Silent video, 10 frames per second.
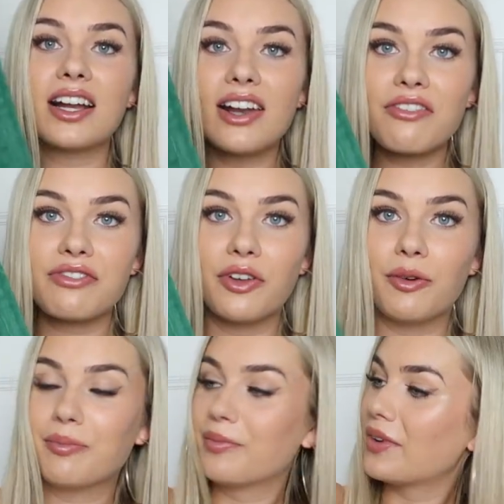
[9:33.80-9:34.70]
I love
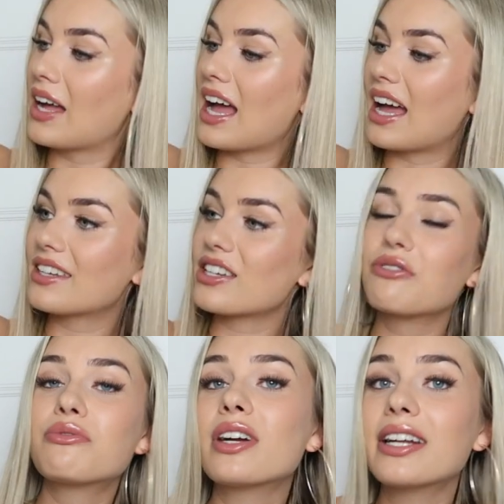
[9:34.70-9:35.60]
them and I
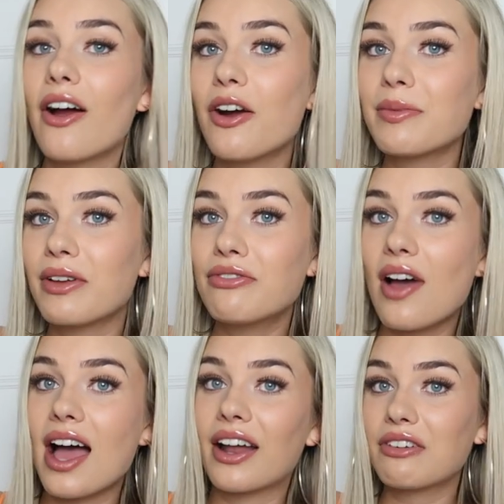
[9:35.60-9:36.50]
really hope they
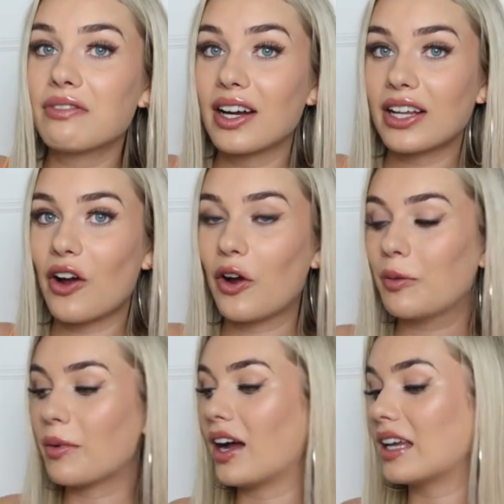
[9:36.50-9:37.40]
fit and I really
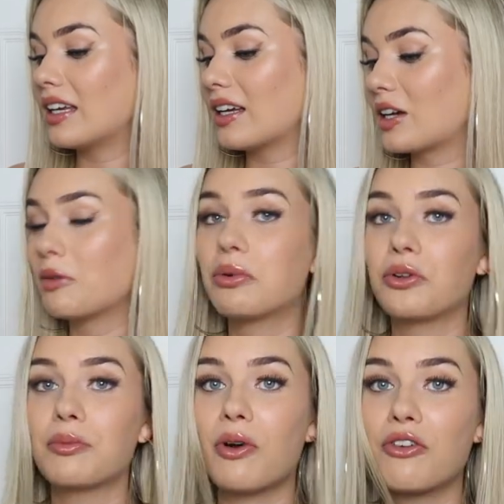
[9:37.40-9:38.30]
hope I can
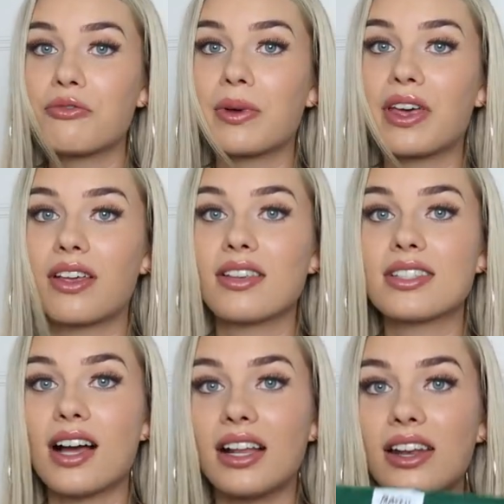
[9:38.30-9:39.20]
pull them off
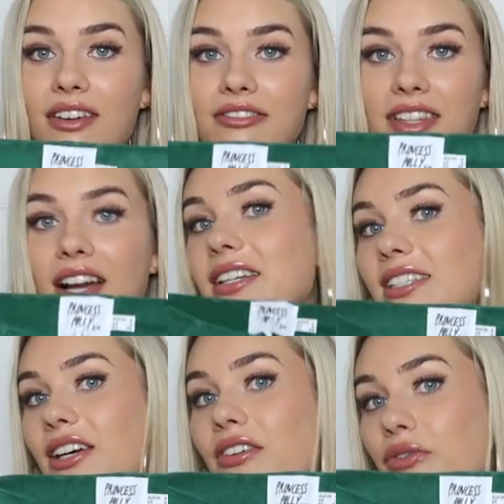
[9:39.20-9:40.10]
because I love the
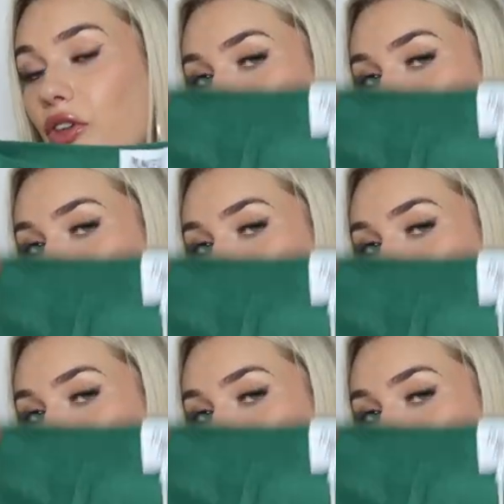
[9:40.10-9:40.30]
idea of